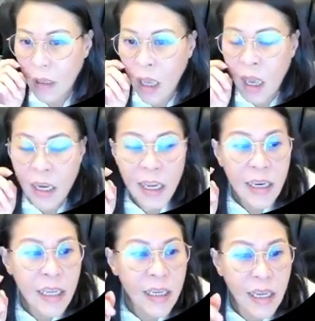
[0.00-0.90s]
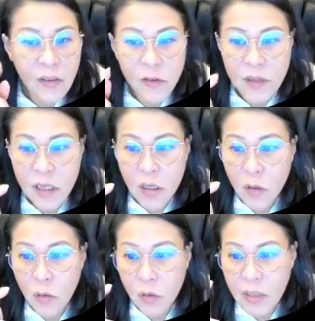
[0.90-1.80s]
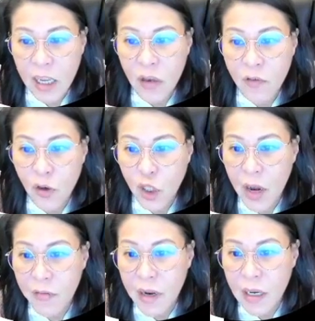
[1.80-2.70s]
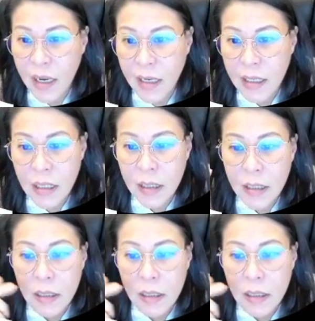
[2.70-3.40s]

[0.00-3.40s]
ah lily nice to see you thank you for sharing lily